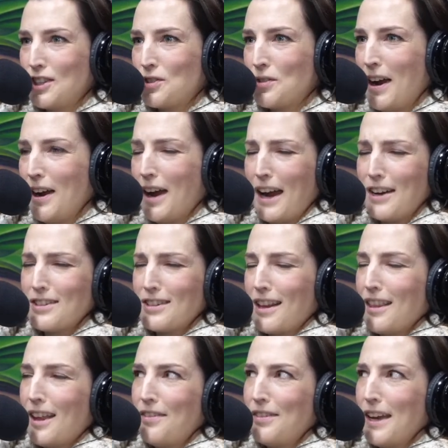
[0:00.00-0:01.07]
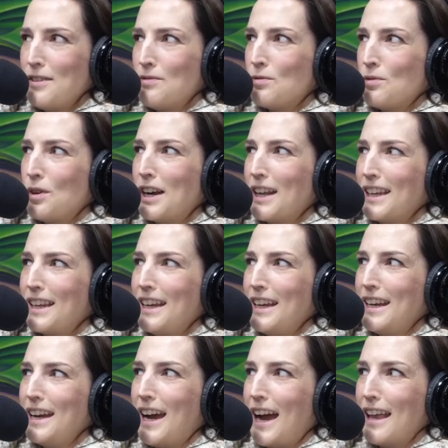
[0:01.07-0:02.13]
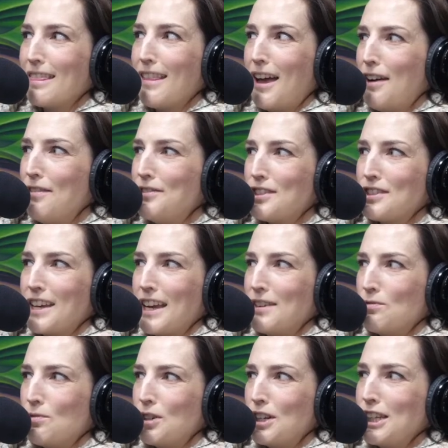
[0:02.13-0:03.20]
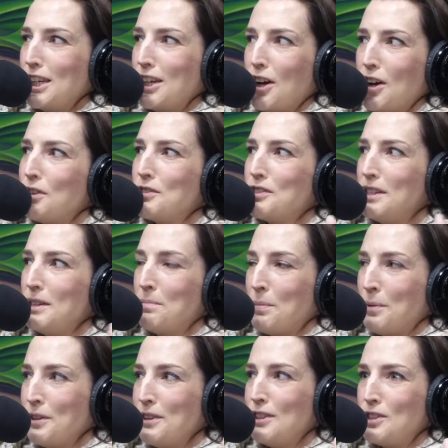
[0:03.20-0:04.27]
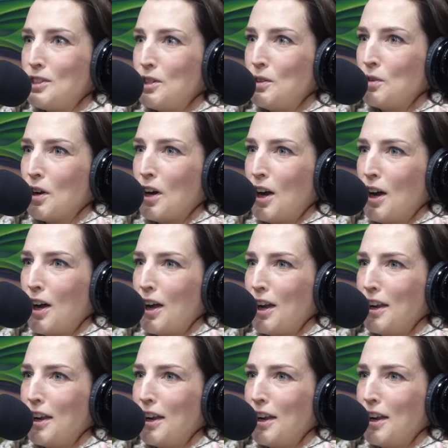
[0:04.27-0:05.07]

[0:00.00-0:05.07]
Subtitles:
It's a dry. I love getting really. I love just getting really cozy, putting the toque on.